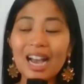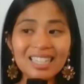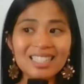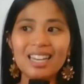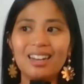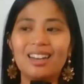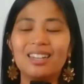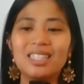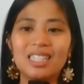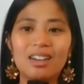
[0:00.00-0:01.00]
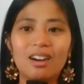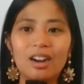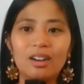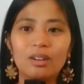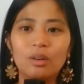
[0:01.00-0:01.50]
asan ang
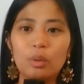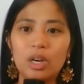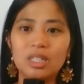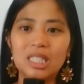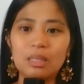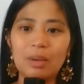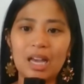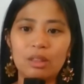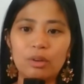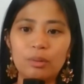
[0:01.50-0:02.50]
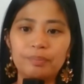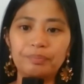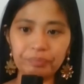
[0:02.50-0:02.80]
CR? Where is the bathroom?